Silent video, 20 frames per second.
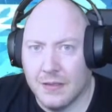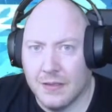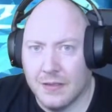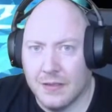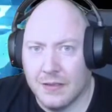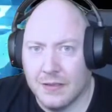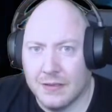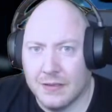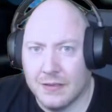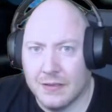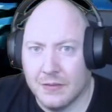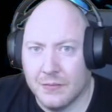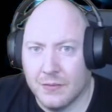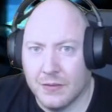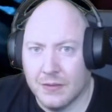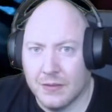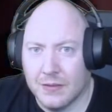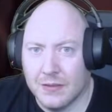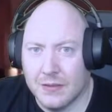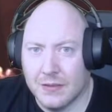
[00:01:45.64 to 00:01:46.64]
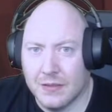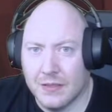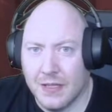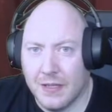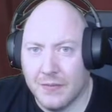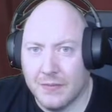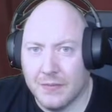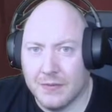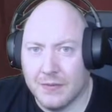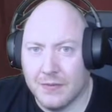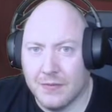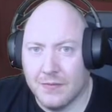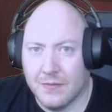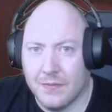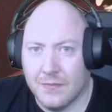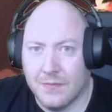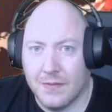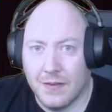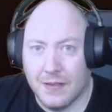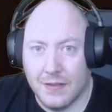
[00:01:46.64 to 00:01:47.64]
let's see where episode
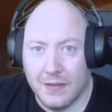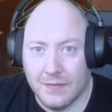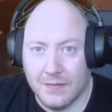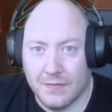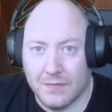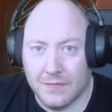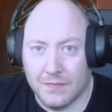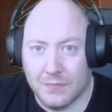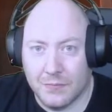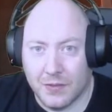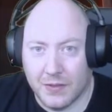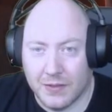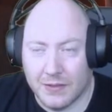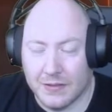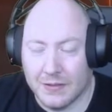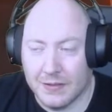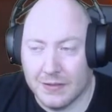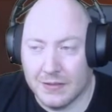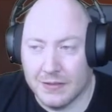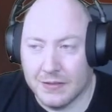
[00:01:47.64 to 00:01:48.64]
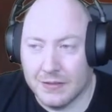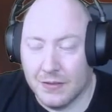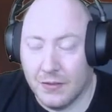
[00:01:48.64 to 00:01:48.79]
5 brings us.